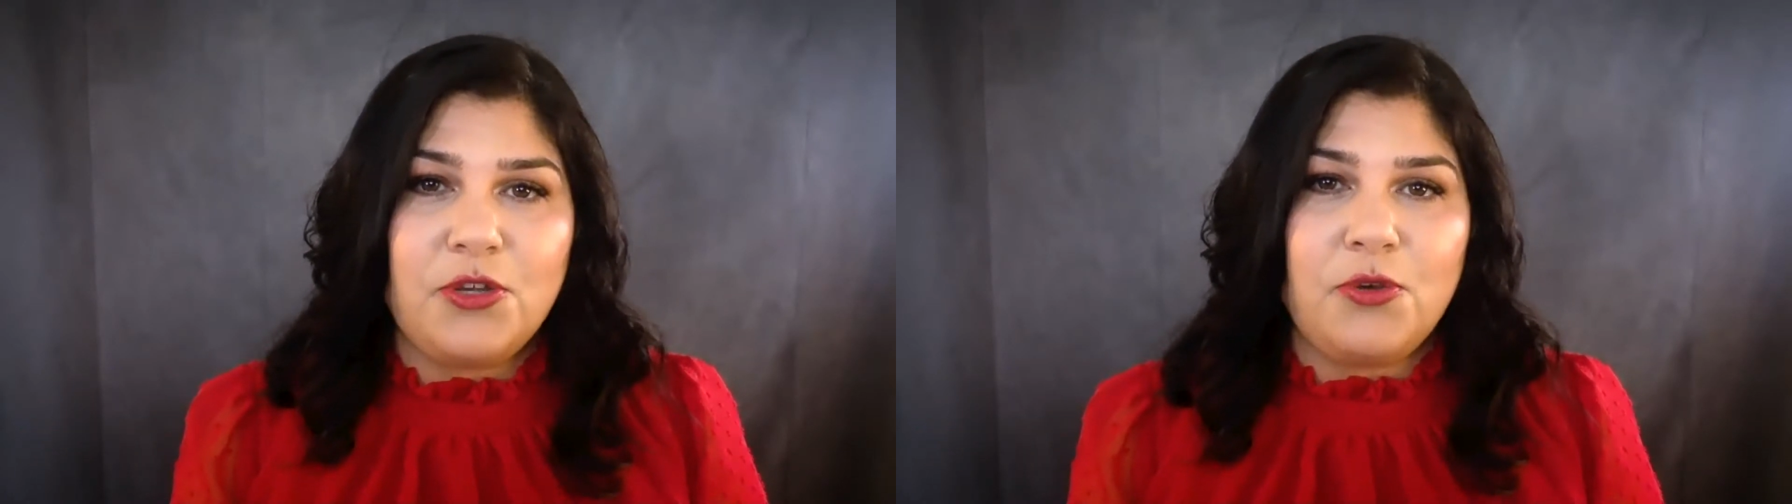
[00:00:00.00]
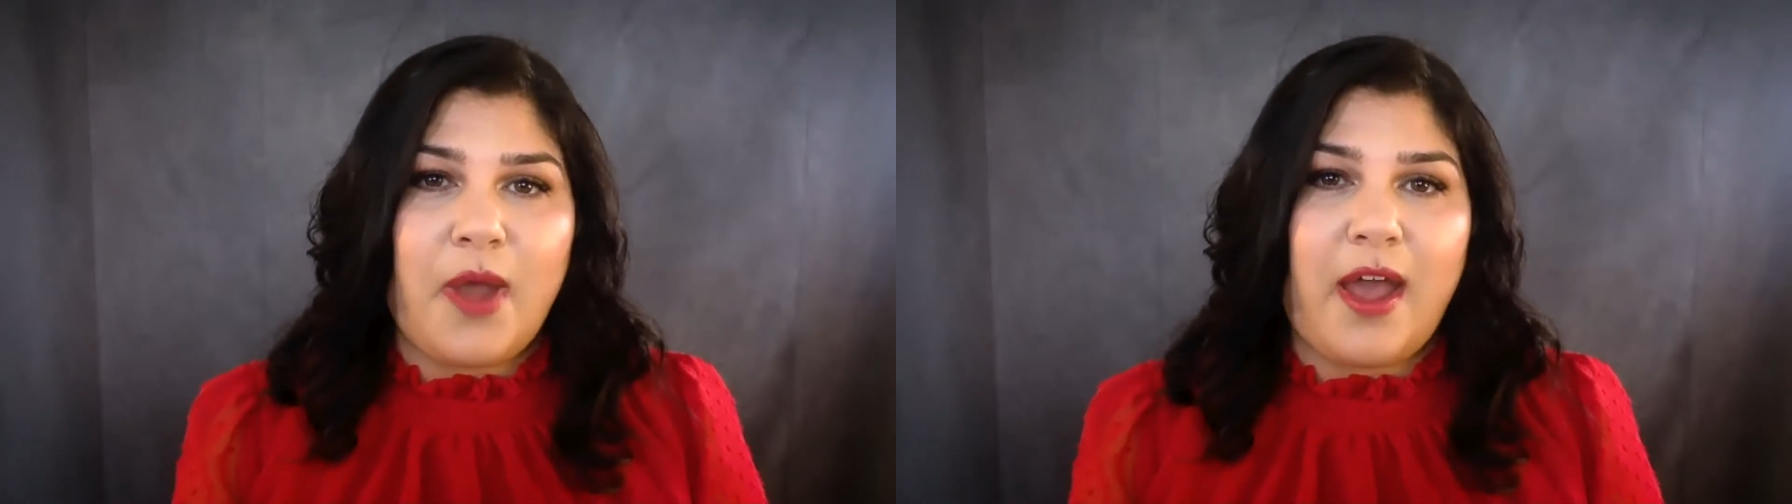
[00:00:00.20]

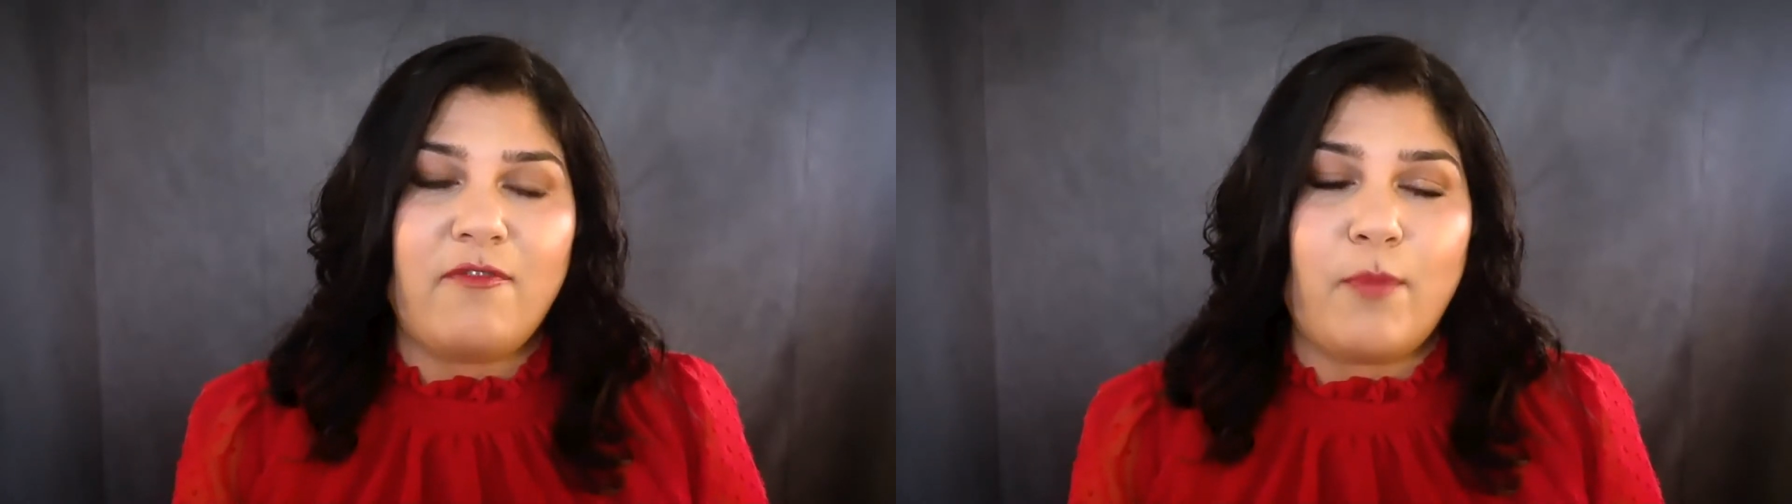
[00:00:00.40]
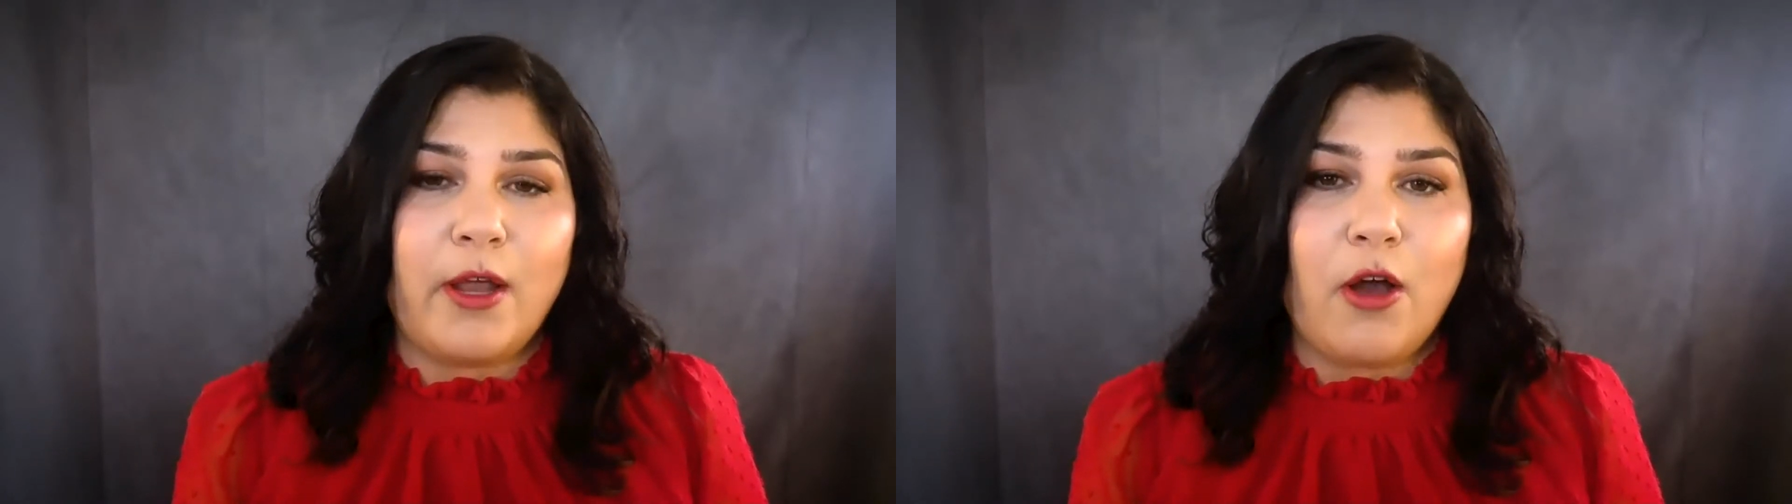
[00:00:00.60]
have my
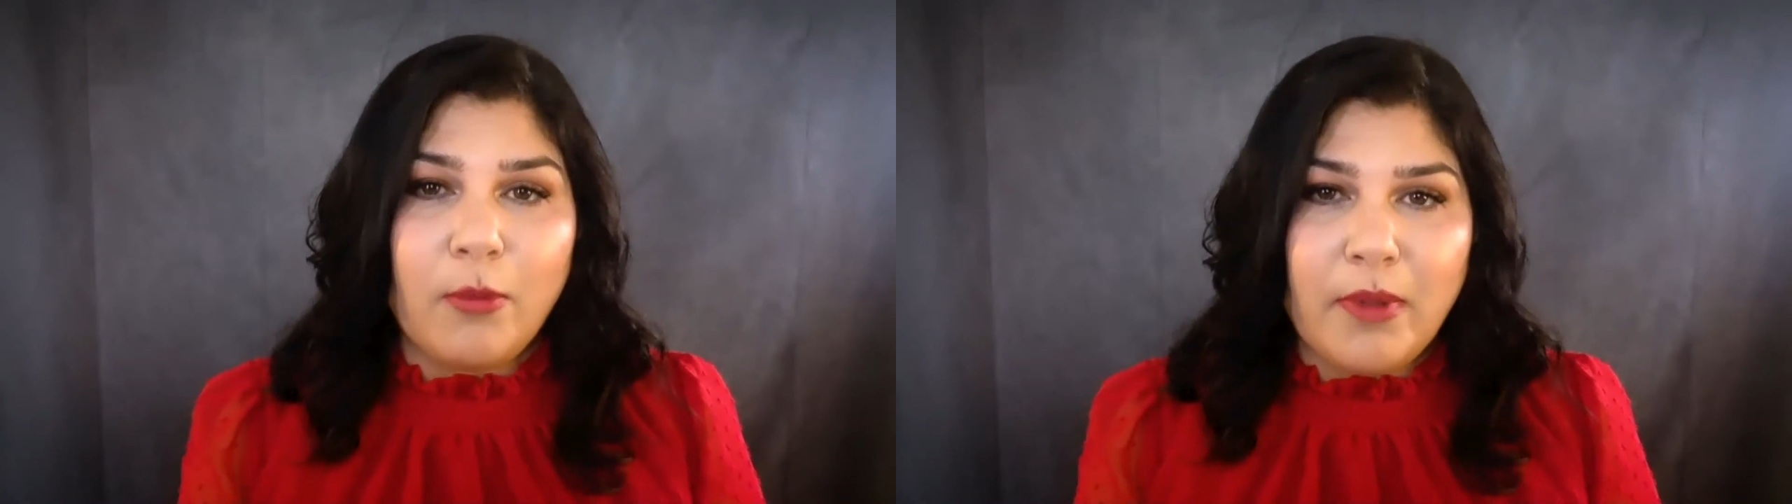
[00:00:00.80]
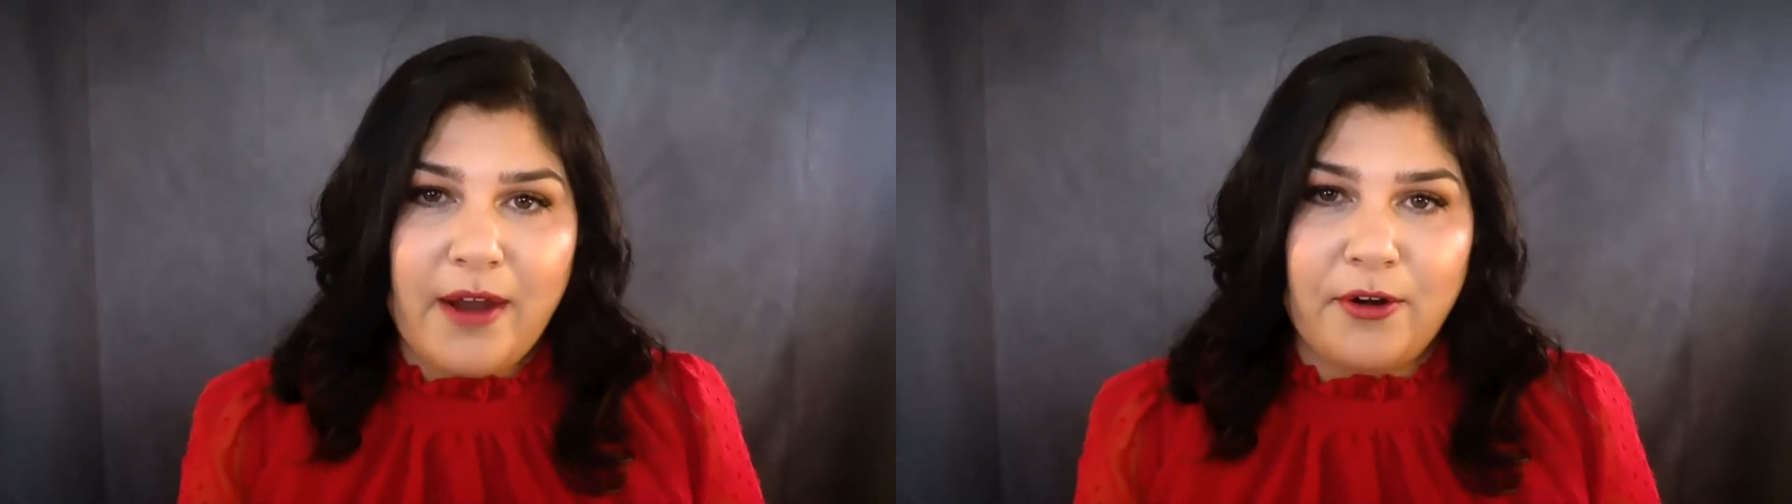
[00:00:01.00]

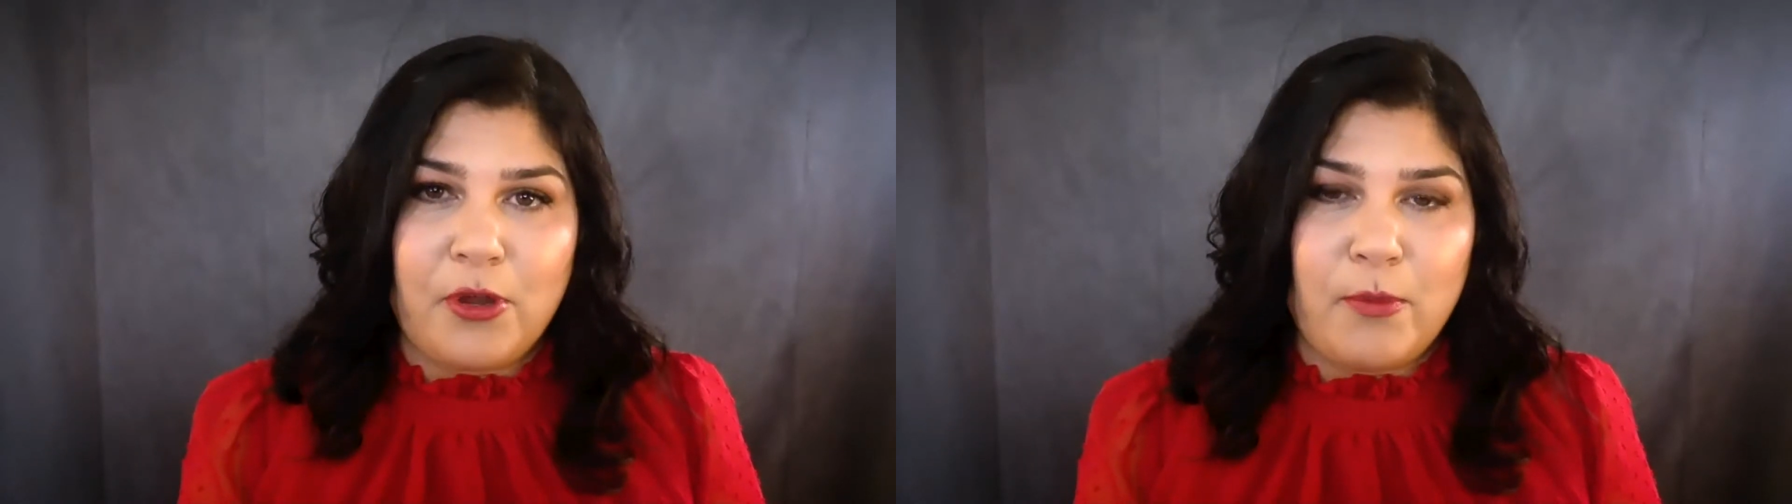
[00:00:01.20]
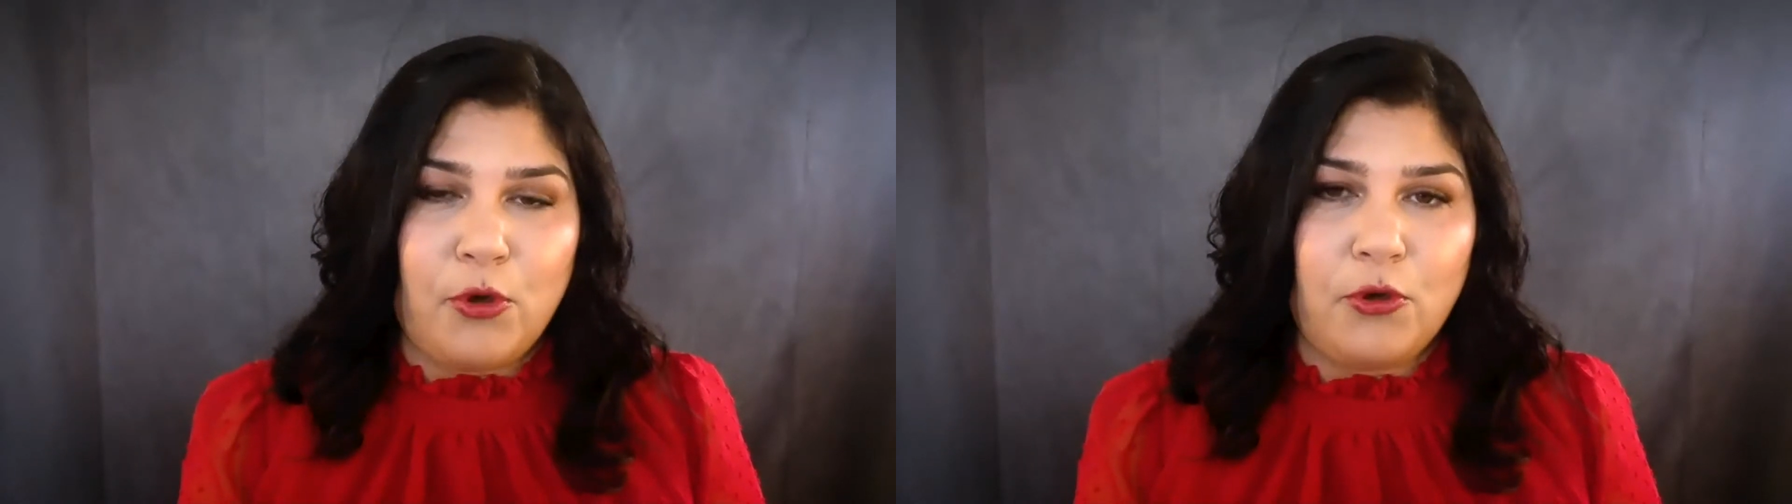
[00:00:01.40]
gallbladder
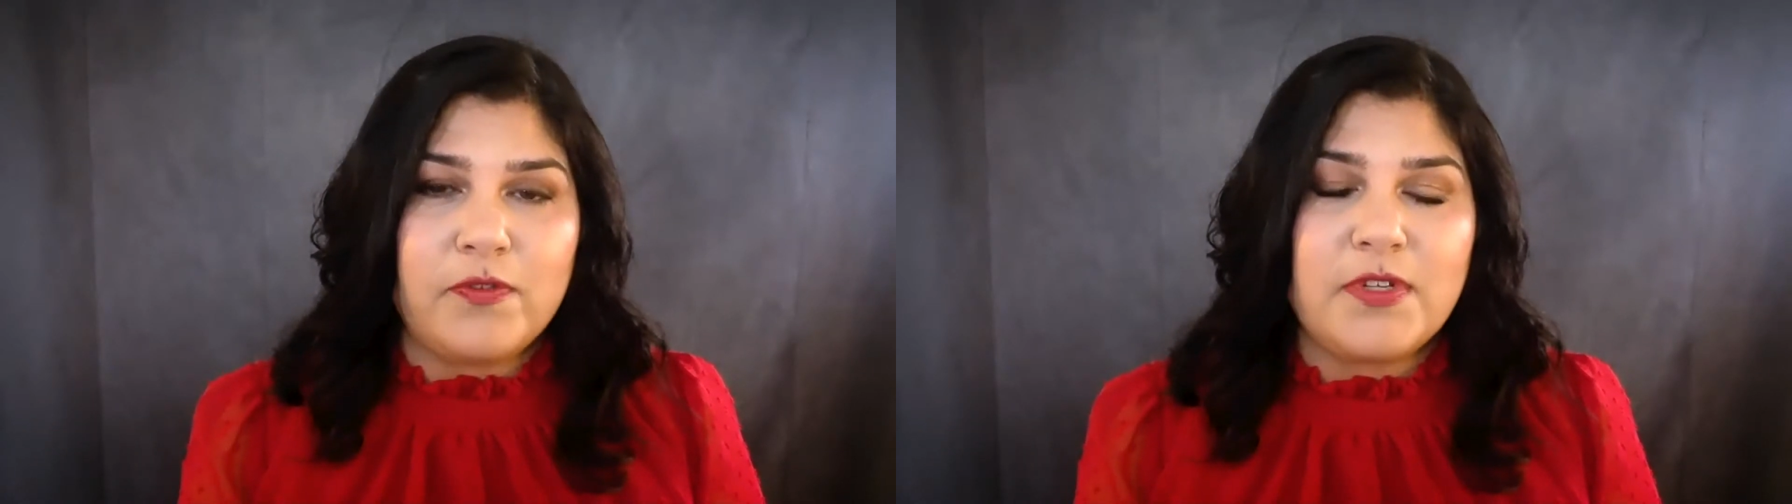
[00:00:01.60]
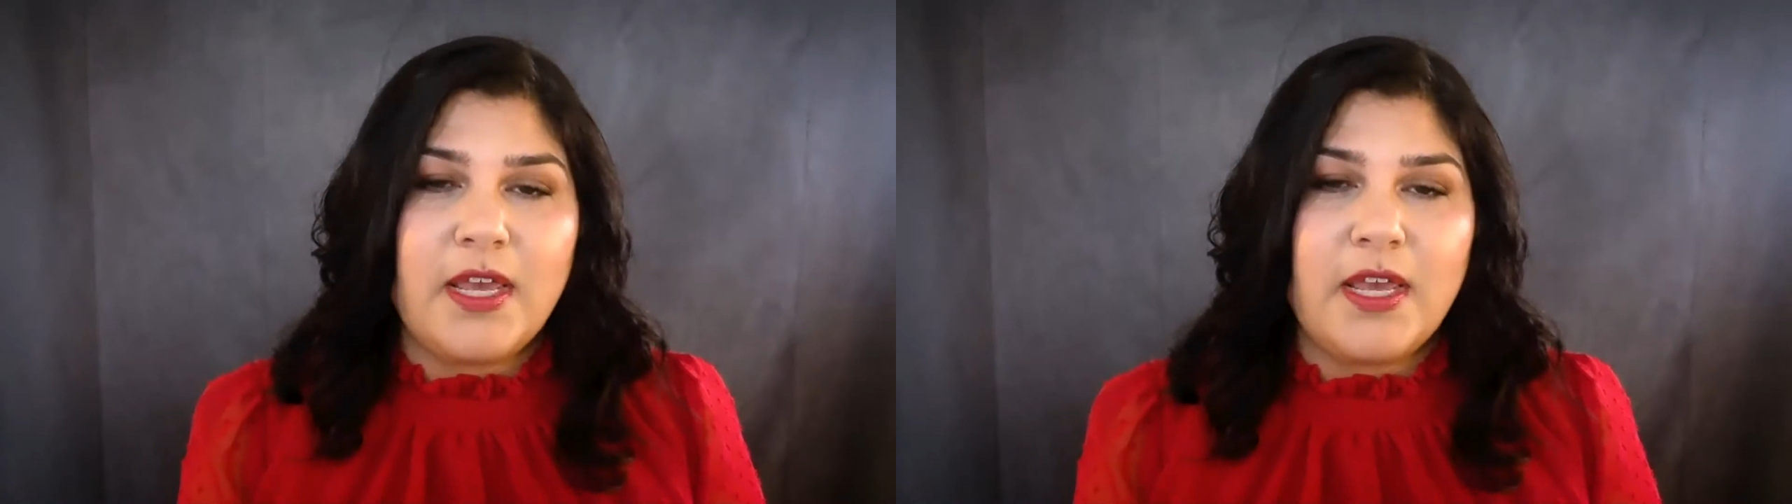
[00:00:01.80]
removed.